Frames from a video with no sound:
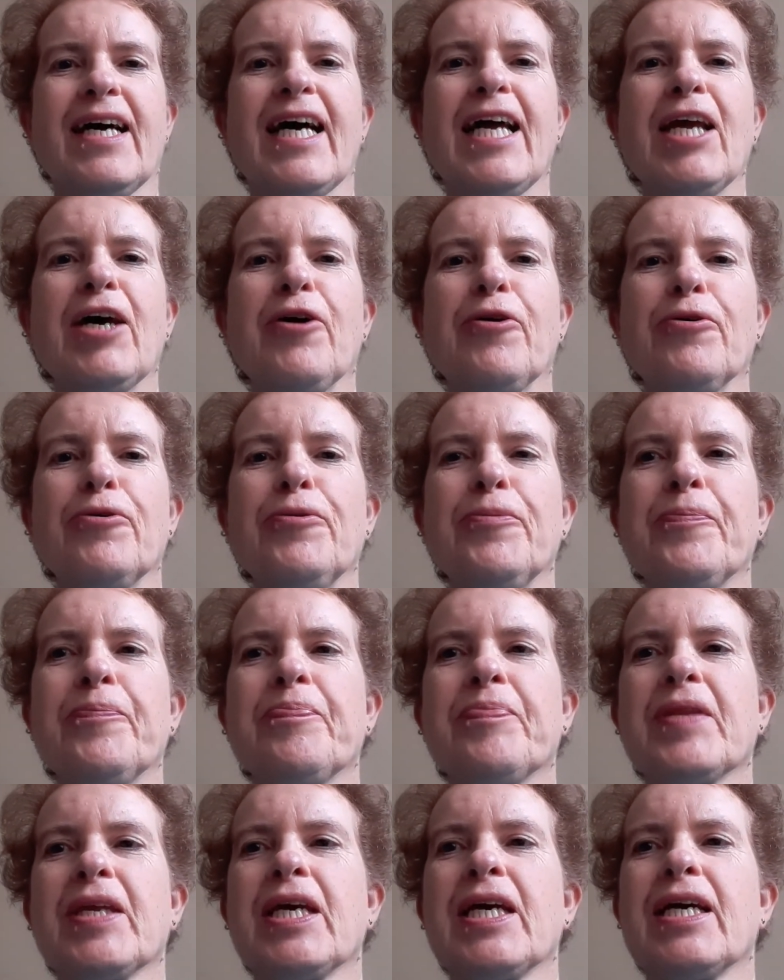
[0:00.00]
Hello.
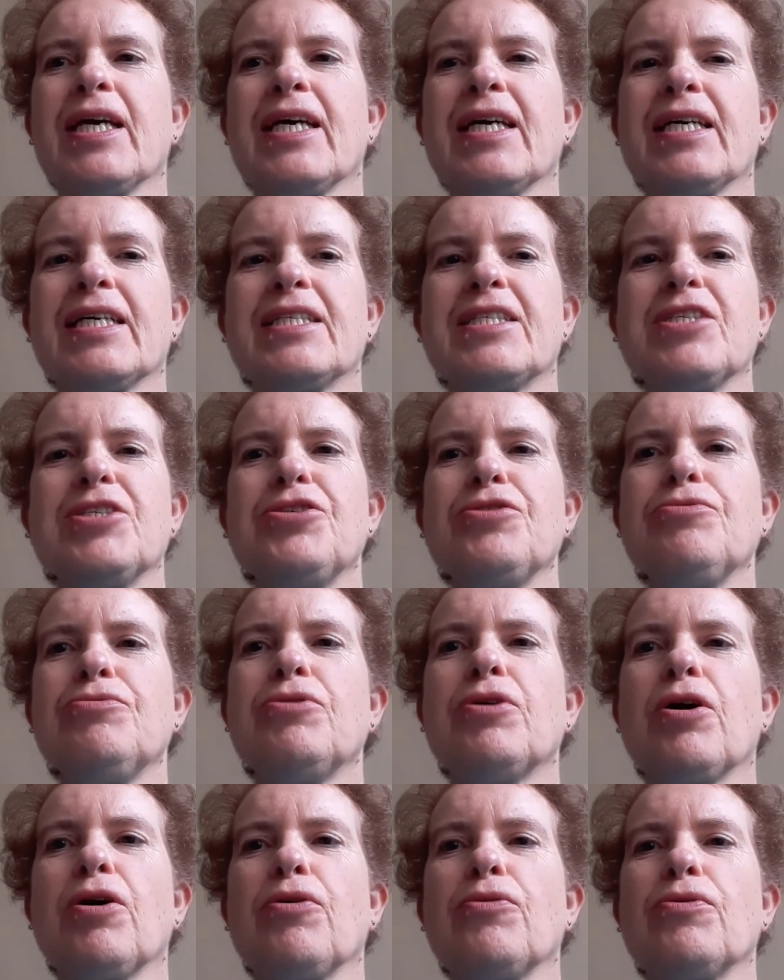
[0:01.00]
Did
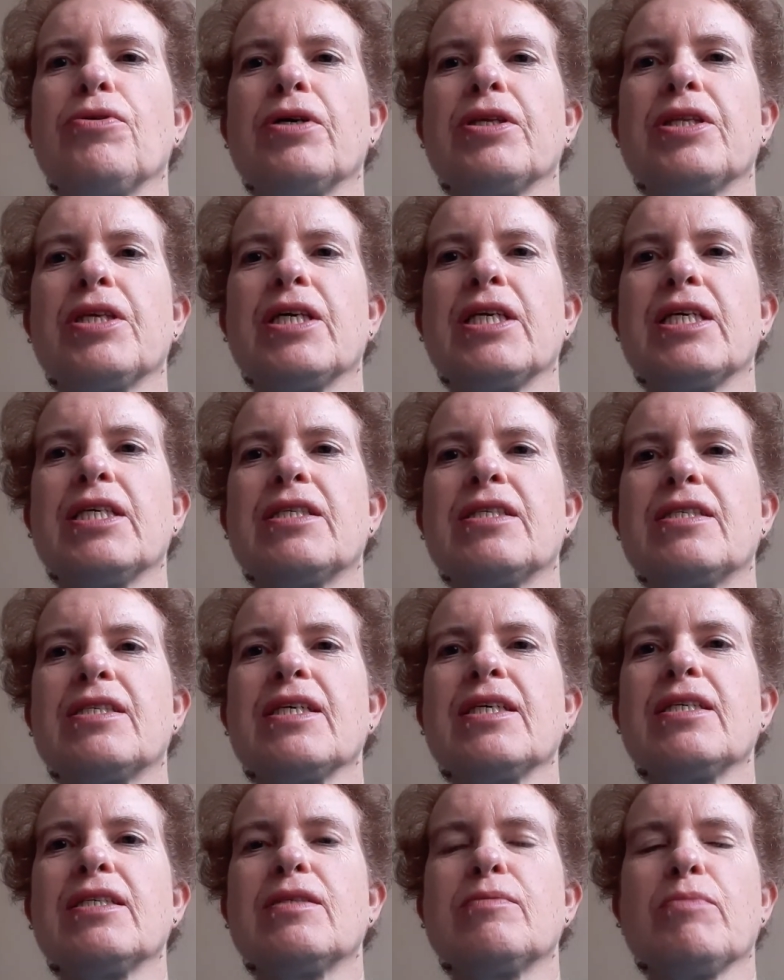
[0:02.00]
you know that it's
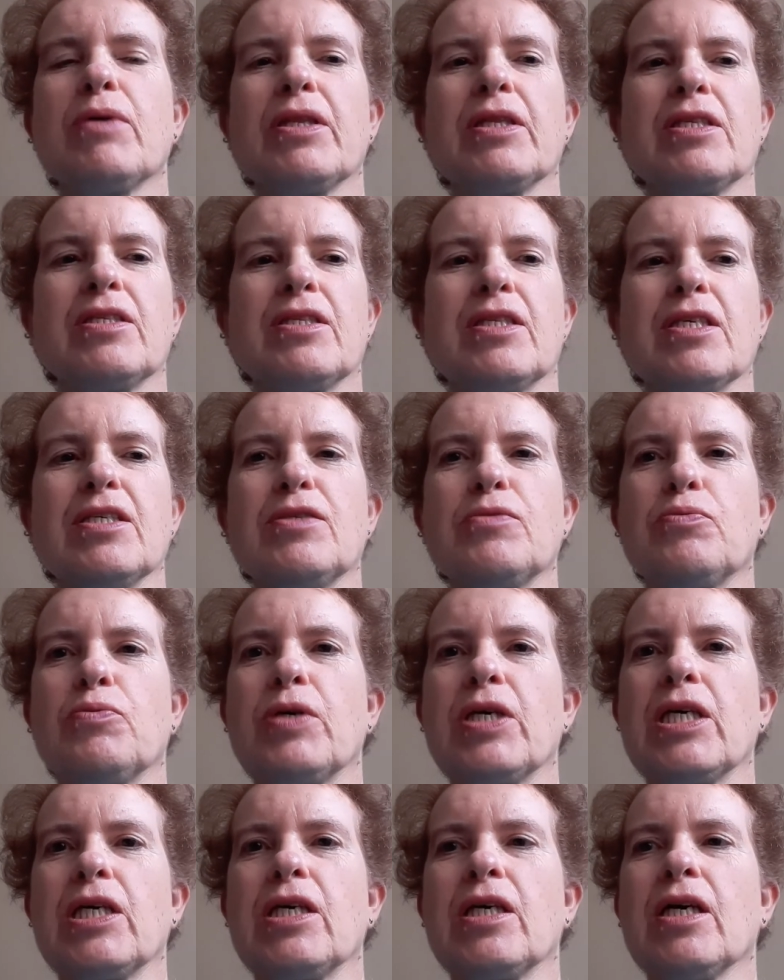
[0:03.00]
6 months this
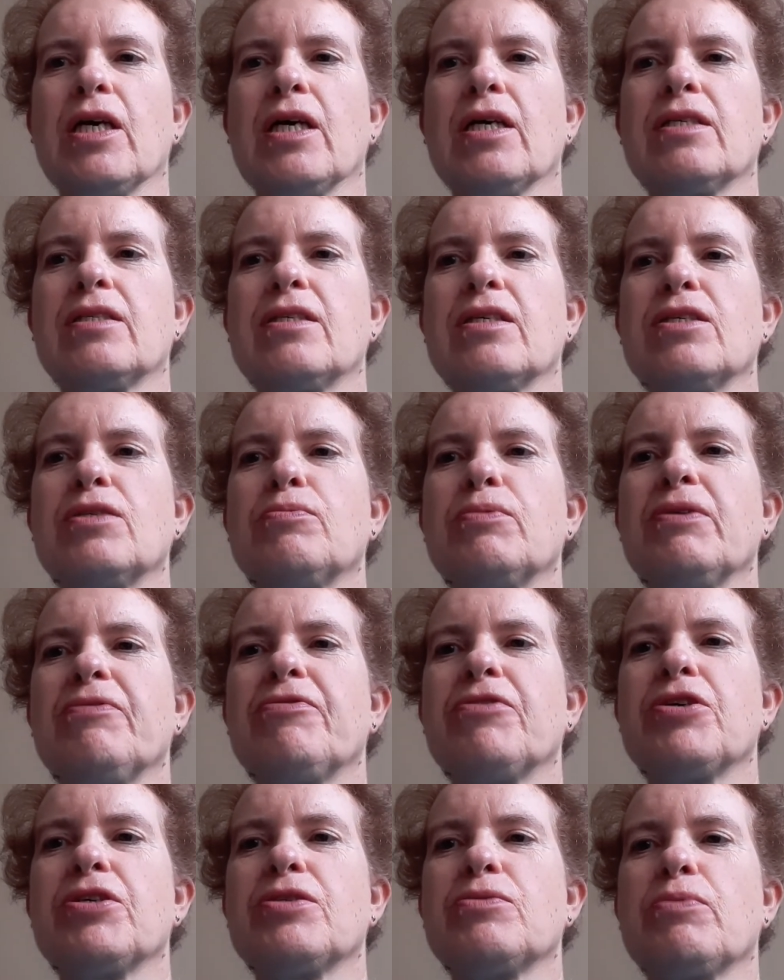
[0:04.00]
week since we
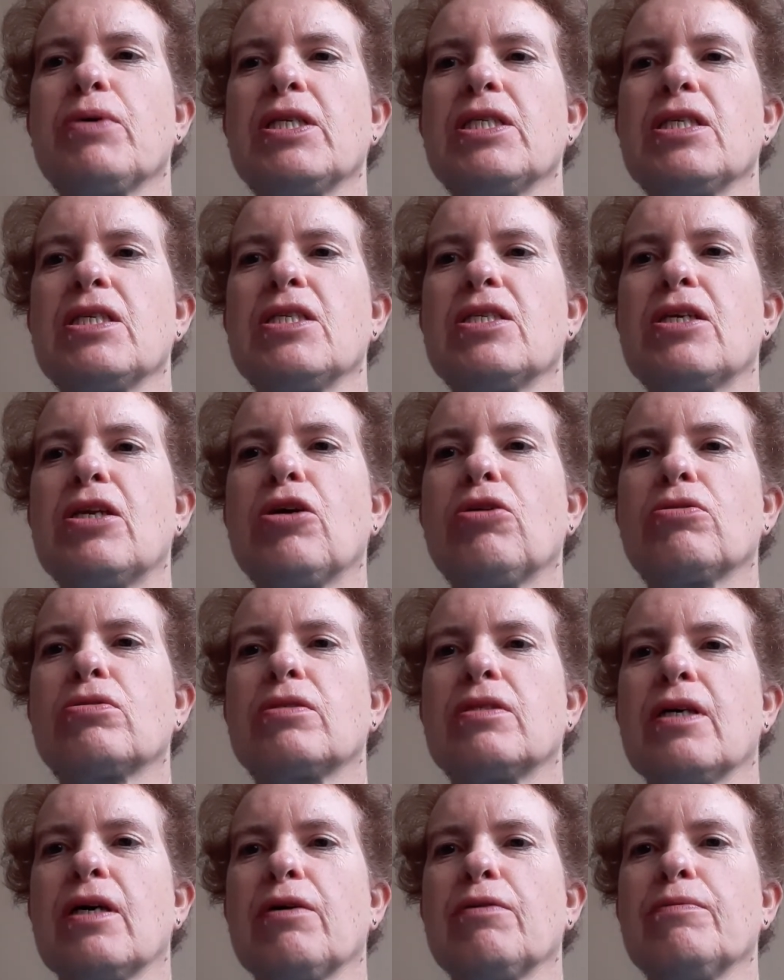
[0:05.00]
first went into
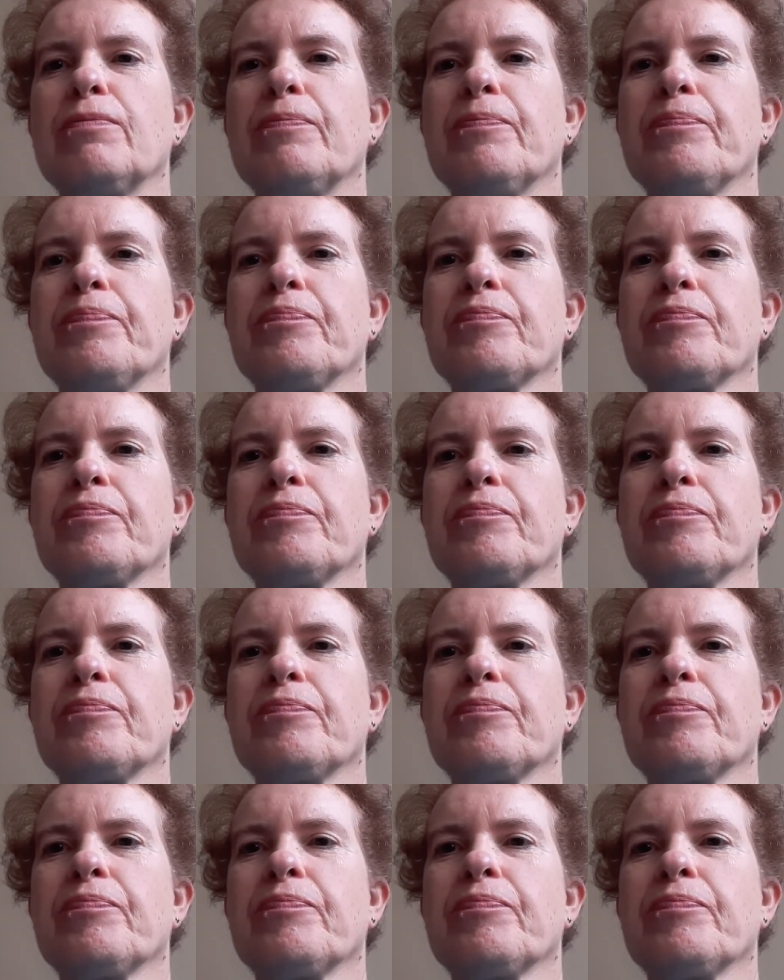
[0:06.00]
lockdown?